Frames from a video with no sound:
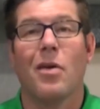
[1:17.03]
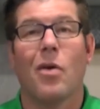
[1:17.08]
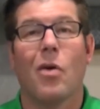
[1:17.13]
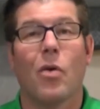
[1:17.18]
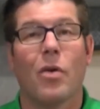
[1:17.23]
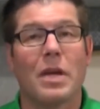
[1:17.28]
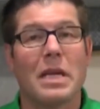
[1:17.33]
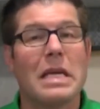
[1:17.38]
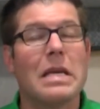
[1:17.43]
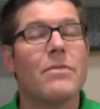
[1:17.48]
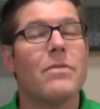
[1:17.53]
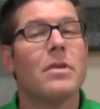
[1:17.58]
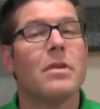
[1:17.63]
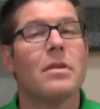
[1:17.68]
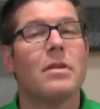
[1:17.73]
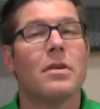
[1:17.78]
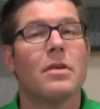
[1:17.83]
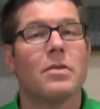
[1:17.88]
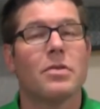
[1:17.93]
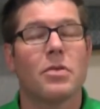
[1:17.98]
or
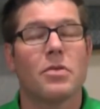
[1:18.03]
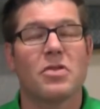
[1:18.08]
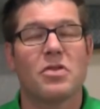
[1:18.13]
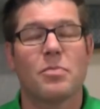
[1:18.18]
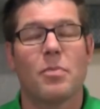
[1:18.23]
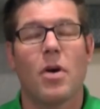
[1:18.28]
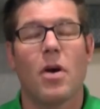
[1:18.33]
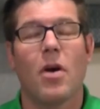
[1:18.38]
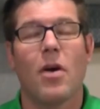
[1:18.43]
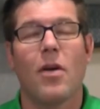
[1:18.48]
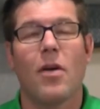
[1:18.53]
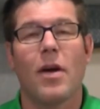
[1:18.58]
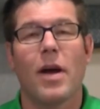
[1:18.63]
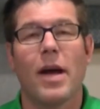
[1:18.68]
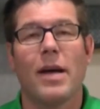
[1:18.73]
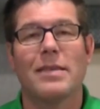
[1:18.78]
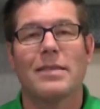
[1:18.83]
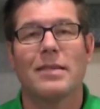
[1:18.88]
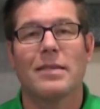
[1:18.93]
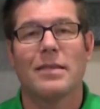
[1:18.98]
even so small
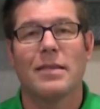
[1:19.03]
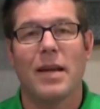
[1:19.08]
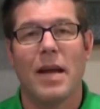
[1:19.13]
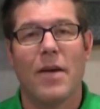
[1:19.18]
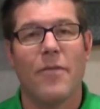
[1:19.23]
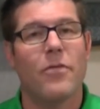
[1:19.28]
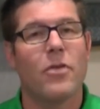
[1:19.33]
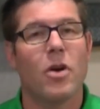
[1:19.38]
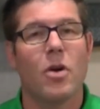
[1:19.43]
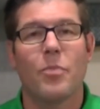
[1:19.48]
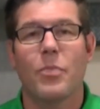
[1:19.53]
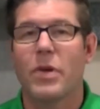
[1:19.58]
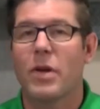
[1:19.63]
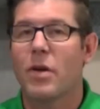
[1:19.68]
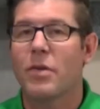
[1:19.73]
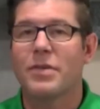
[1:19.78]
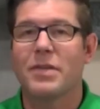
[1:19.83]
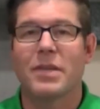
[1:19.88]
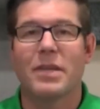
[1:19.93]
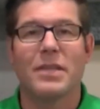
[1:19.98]
as an envelope that
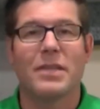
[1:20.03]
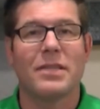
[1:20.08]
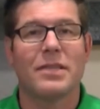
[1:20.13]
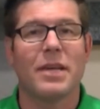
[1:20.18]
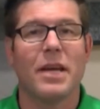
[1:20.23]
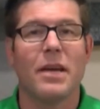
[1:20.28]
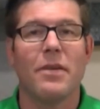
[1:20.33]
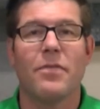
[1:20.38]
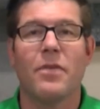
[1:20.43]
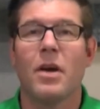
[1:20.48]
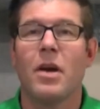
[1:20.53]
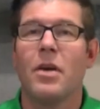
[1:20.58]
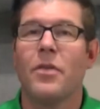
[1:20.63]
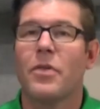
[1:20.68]
goes in a safe,